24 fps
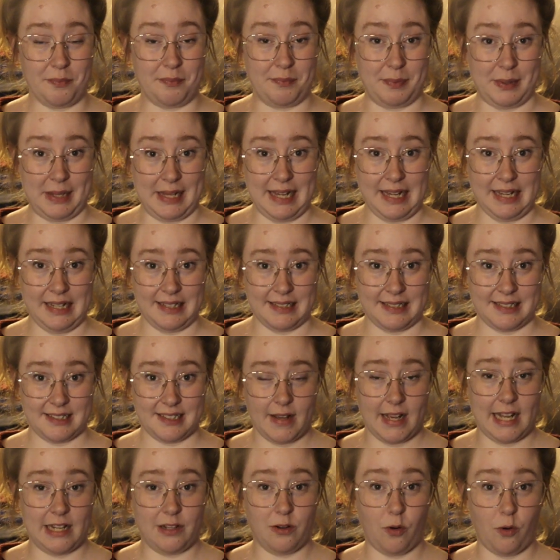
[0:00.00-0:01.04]
beaks,
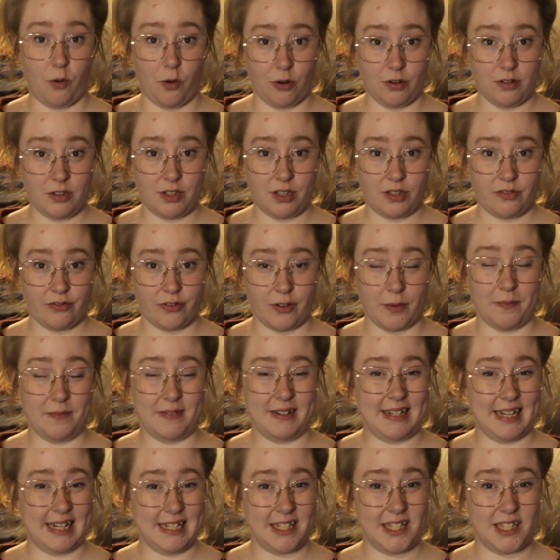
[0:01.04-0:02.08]
and horns from
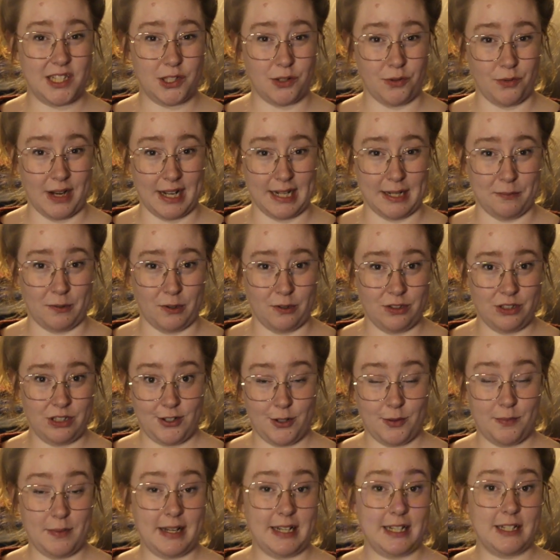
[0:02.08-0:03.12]
dead zoo animals
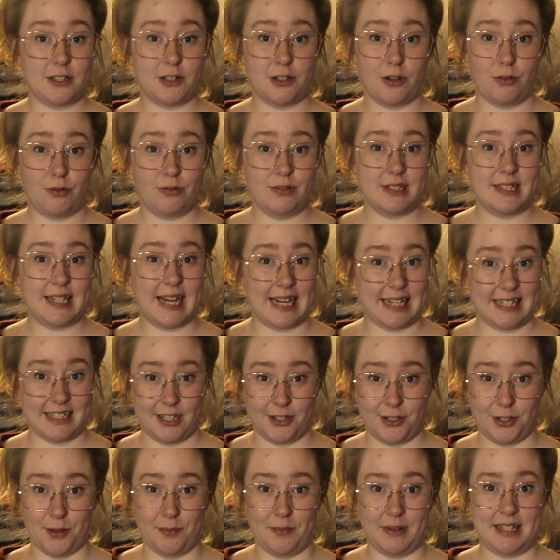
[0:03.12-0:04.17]
to make his own
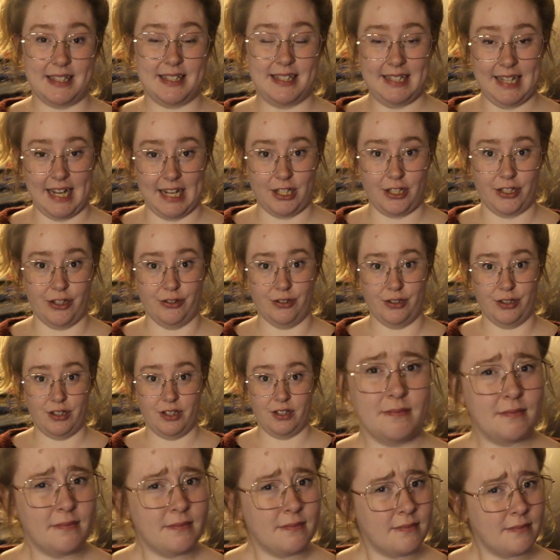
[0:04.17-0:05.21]
taxidermy statues.
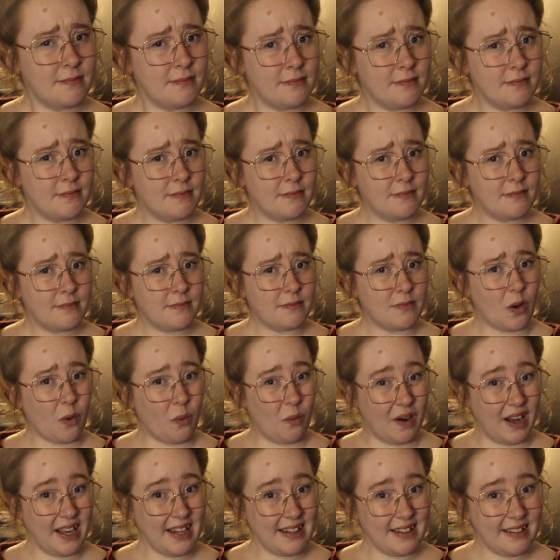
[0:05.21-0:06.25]

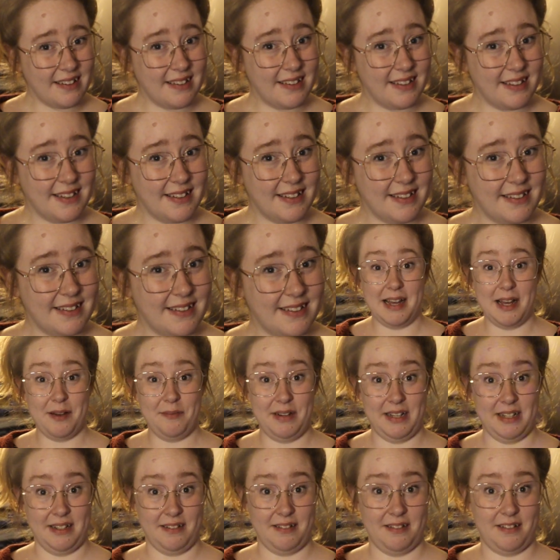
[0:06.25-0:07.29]
What? I
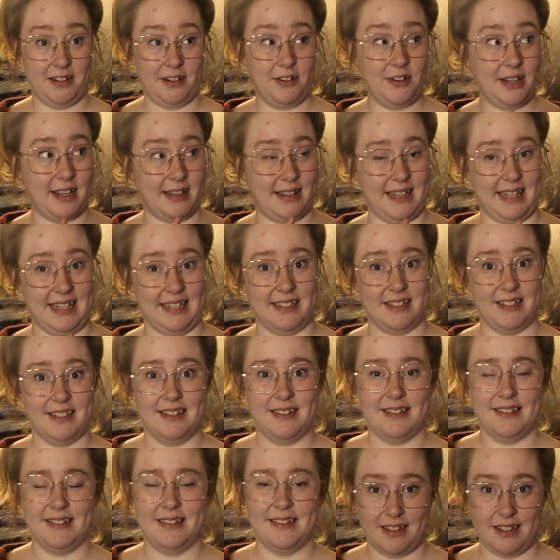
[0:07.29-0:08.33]
mean, look at these.
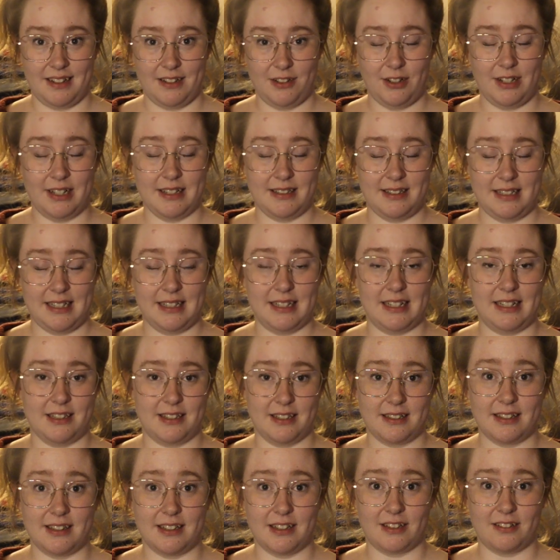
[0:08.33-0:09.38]
You can see that it's
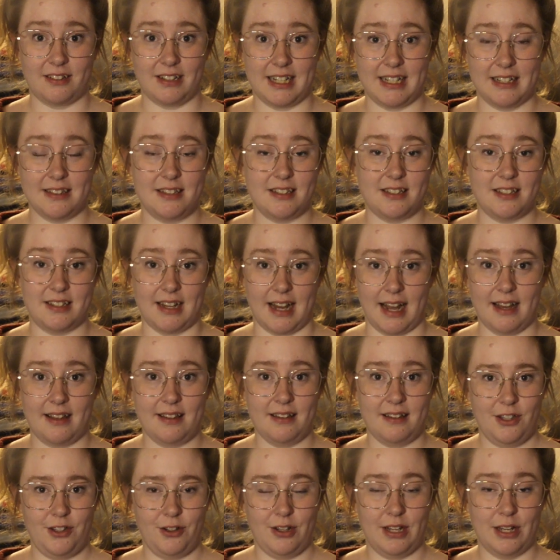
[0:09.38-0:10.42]
clearly his
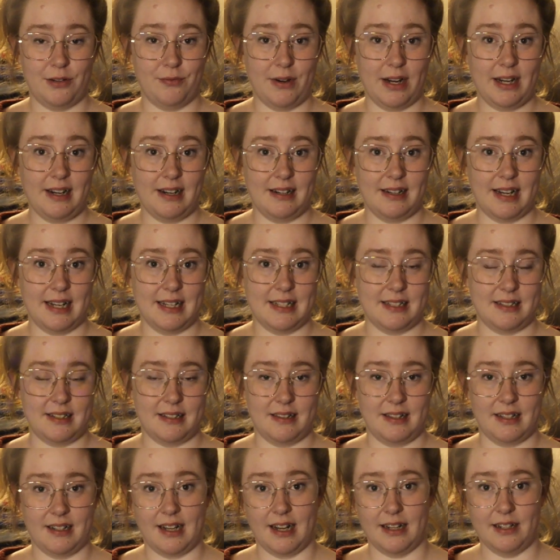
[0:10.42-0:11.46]
style. You can recognize
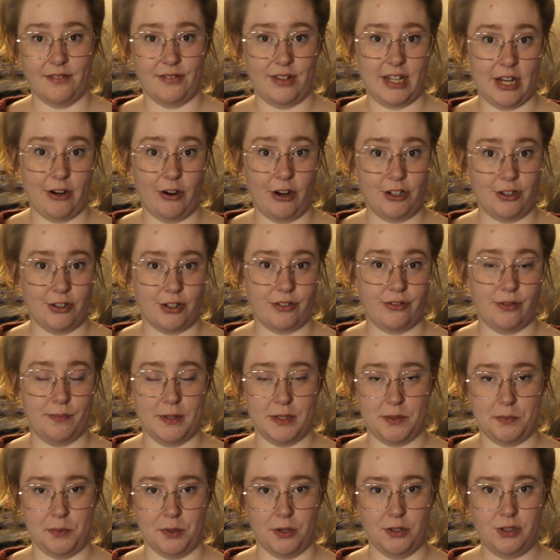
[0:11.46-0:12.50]
the kind of characters from
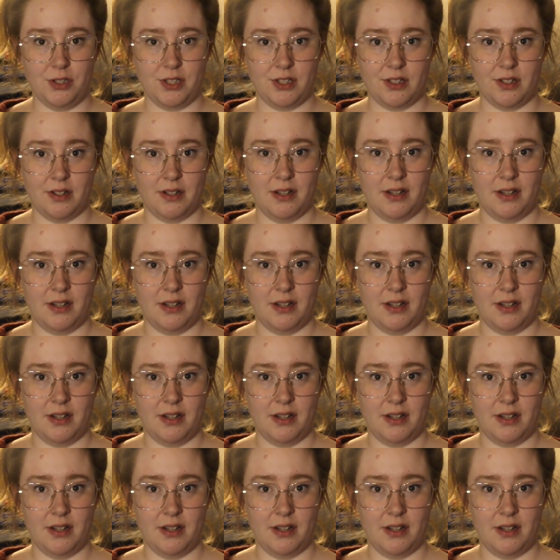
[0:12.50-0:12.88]
his books.